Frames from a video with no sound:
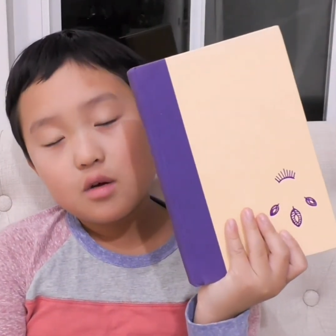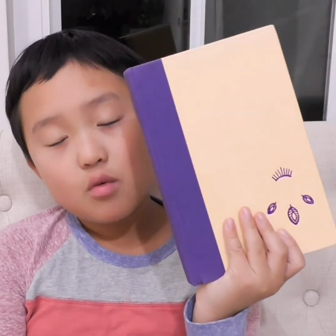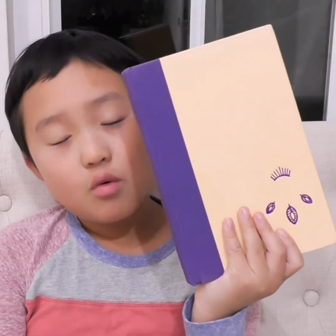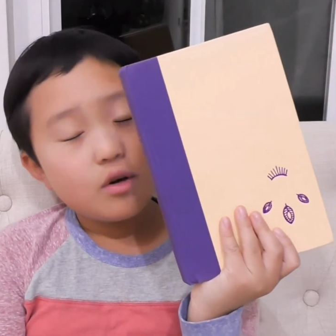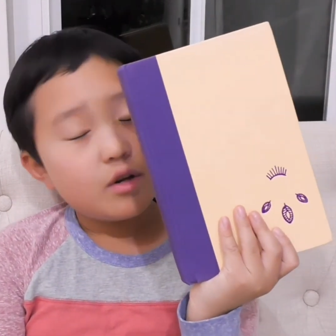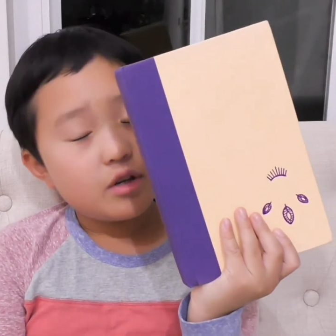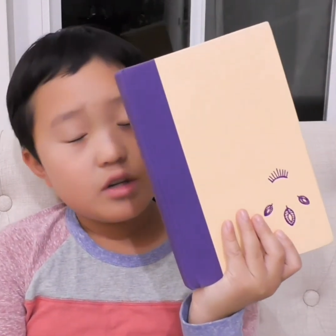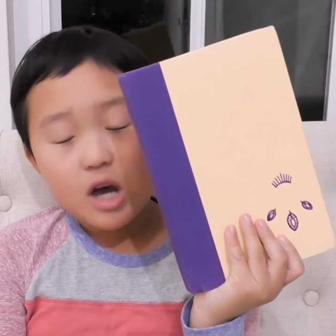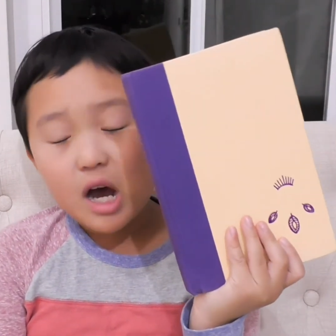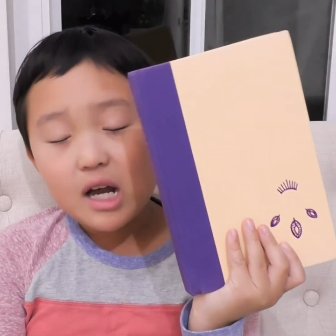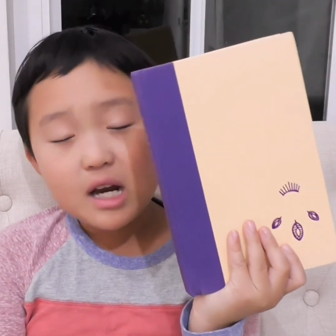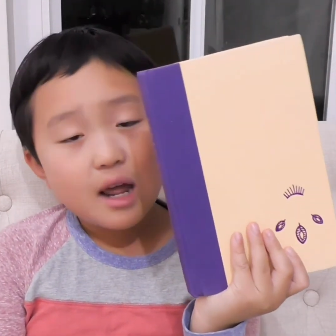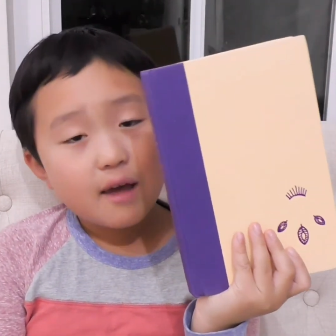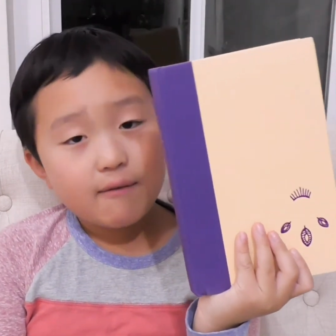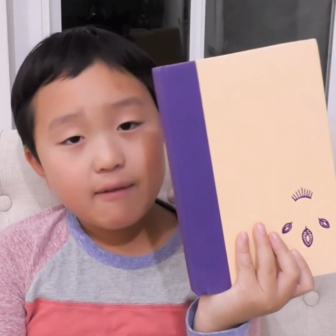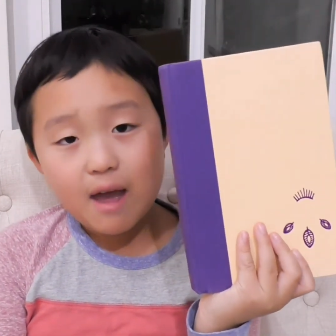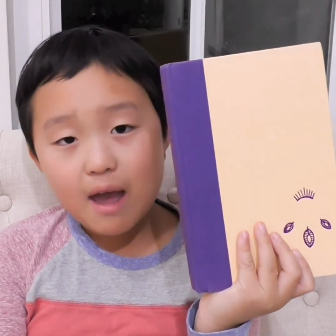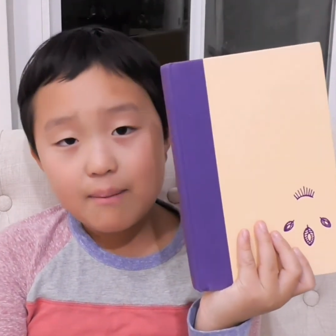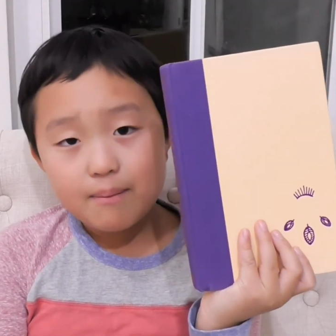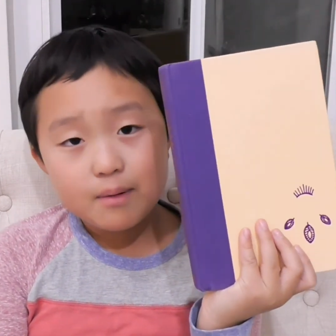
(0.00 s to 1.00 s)
would not
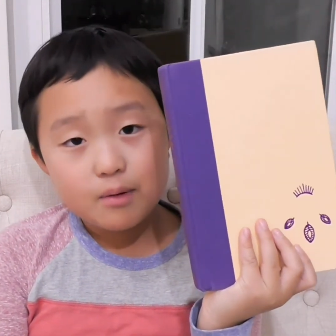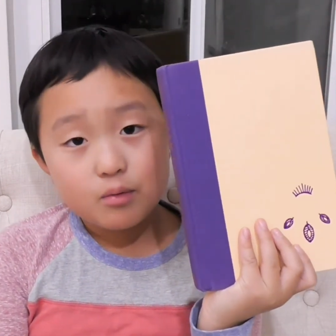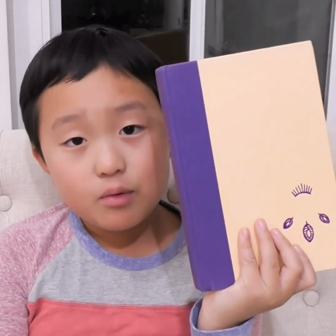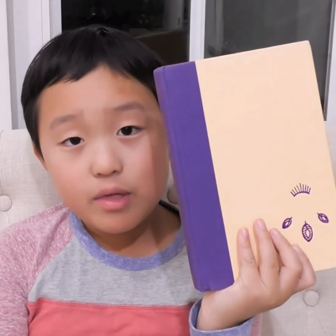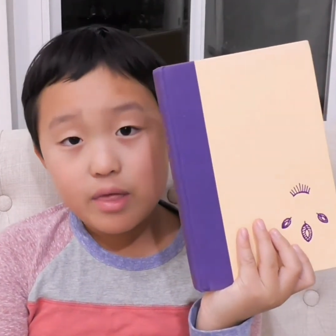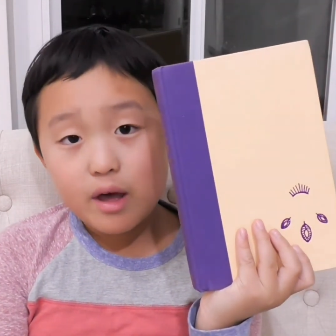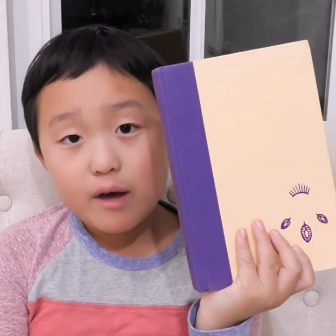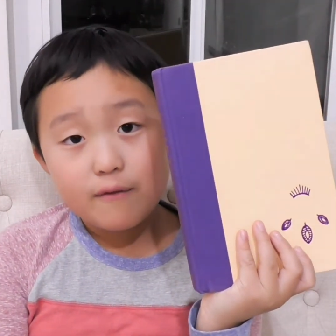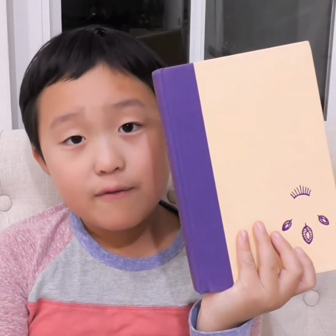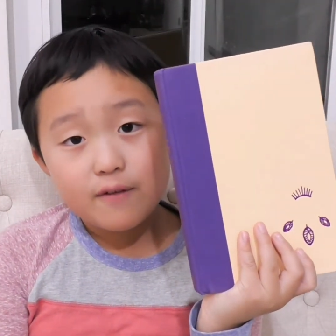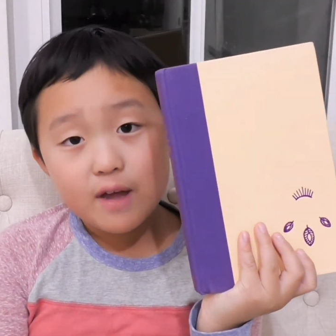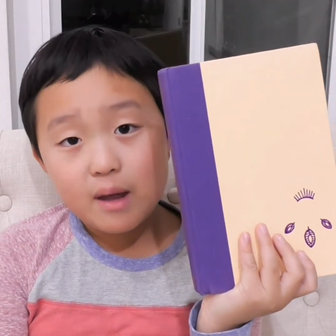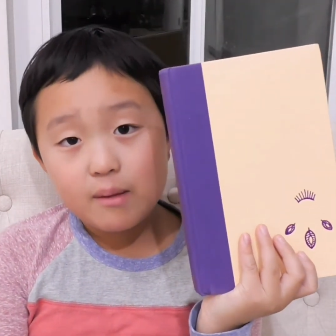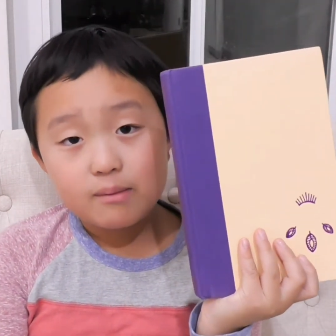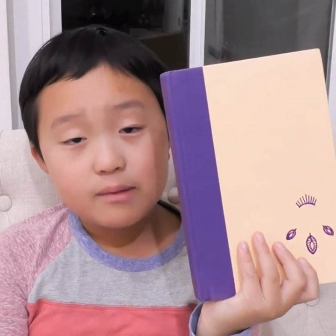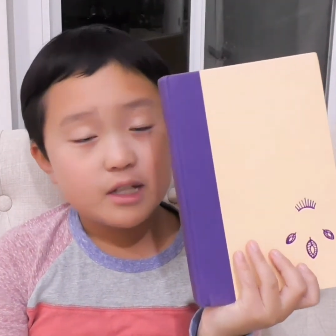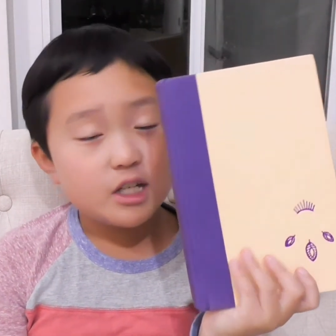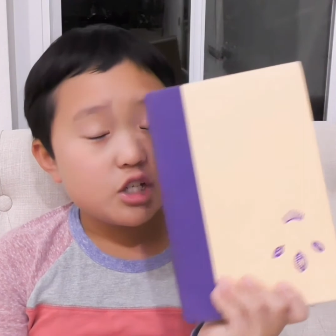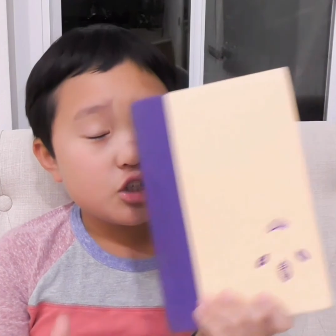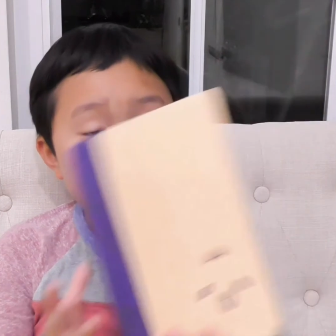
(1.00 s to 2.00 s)
have happened without
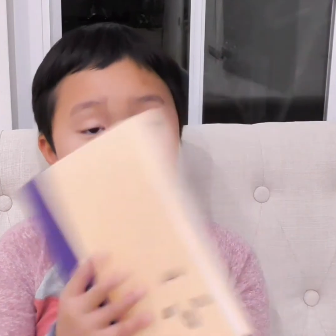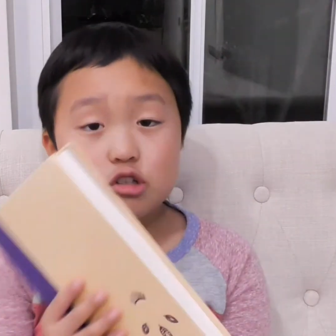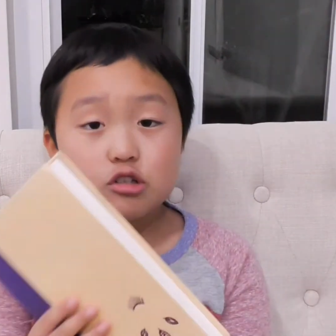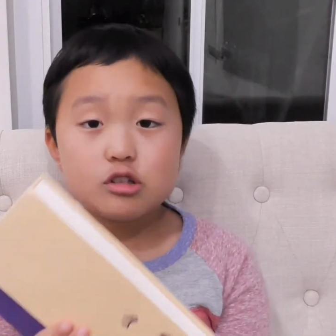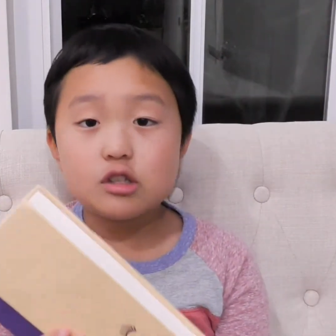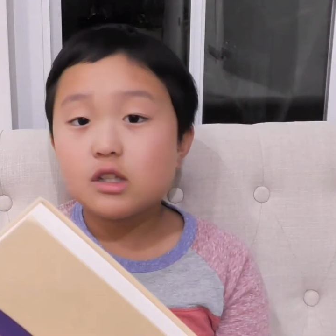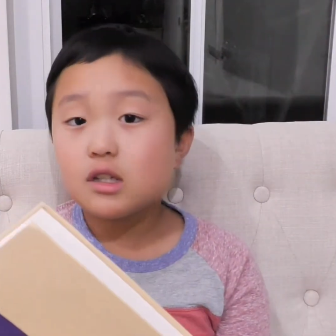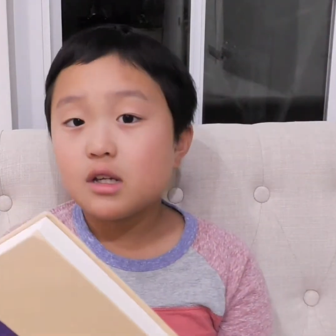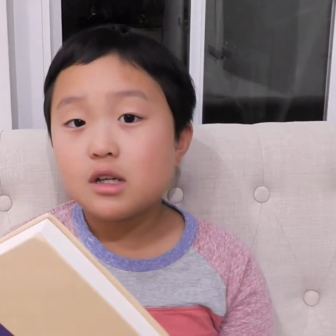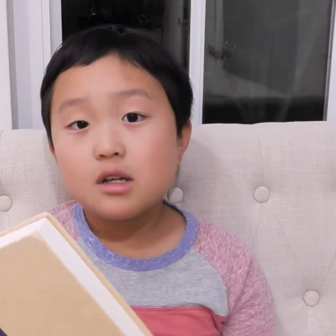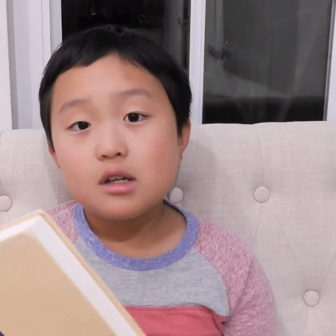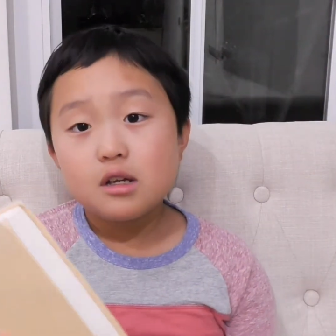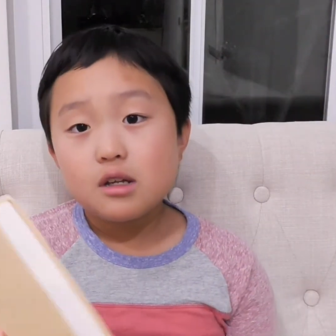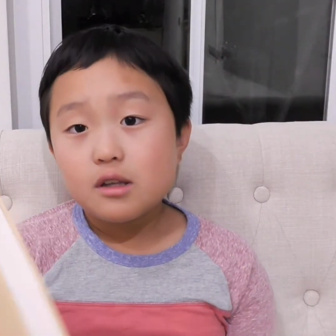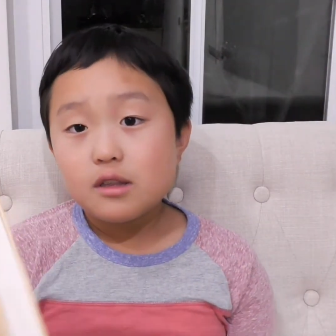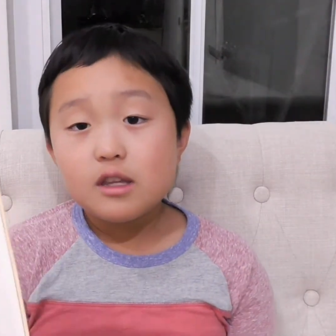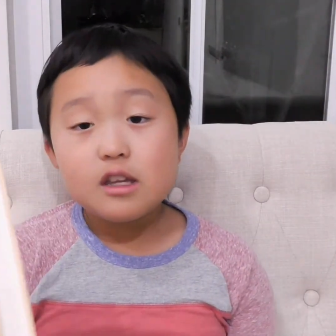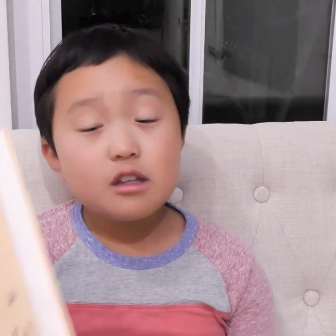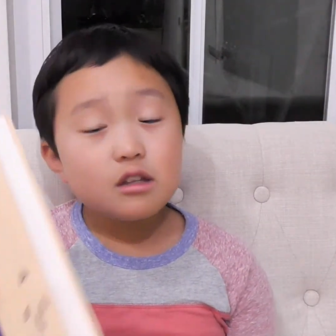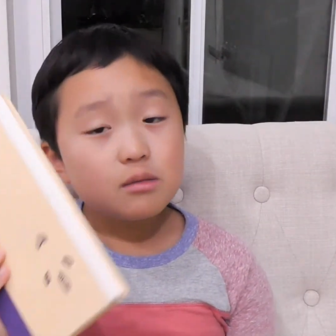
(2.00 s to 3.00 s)
family issues.
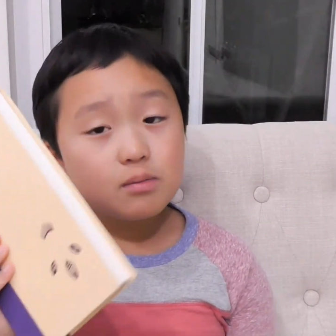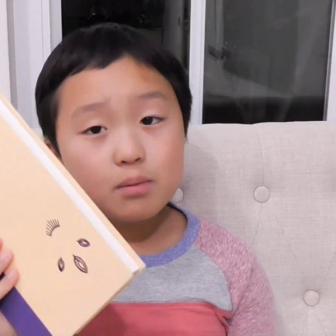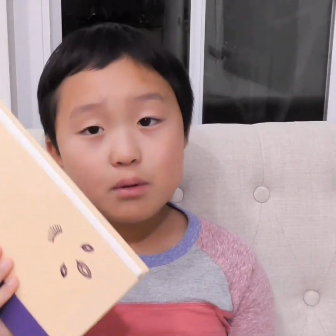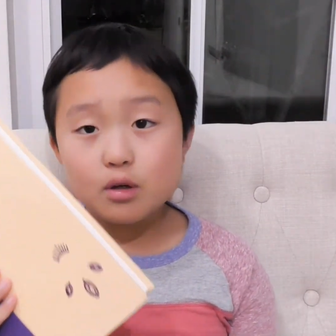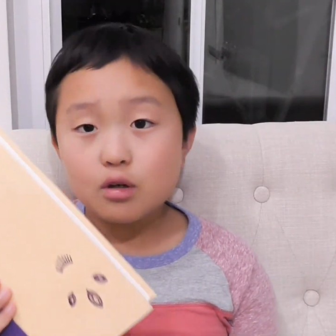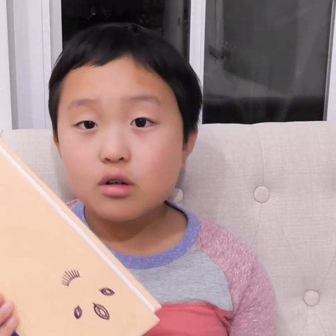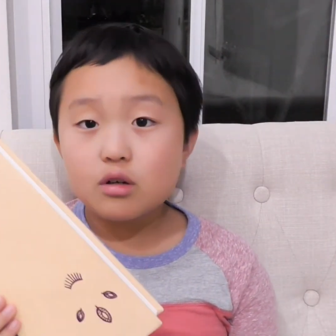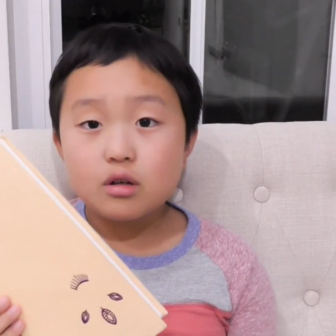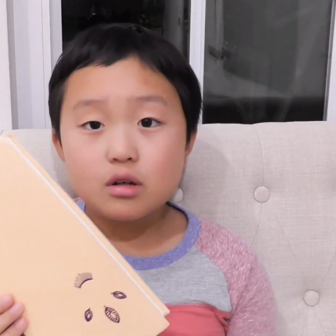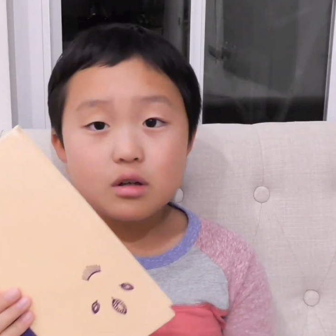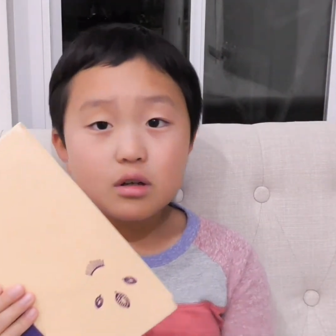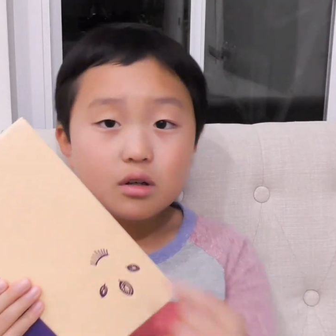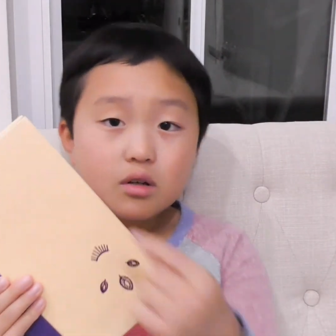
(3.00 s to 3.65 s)
This book